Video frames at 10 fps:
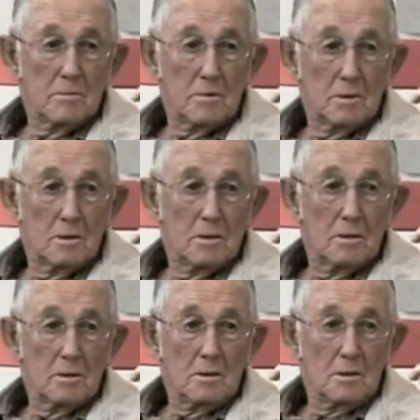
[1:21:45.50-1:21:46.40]

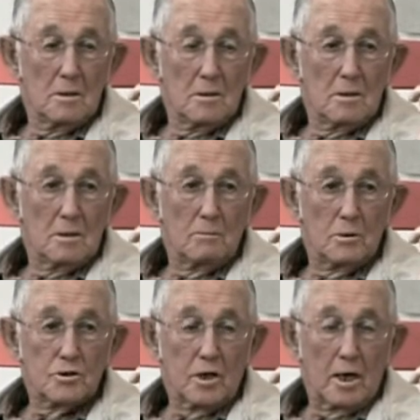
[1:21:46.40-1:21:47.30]
Kathleen,
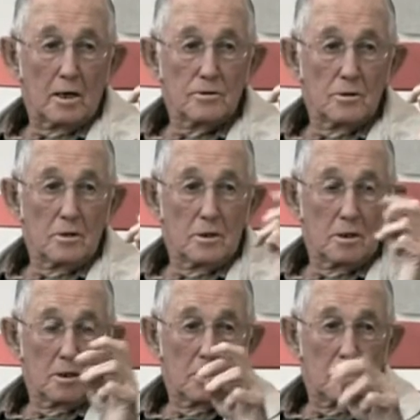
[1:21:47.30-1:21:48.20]
Miss
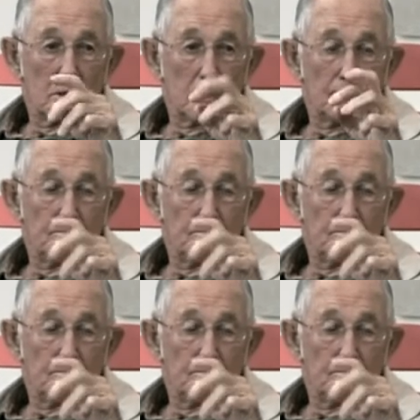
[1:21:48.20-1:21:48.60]
Kathleen, and um,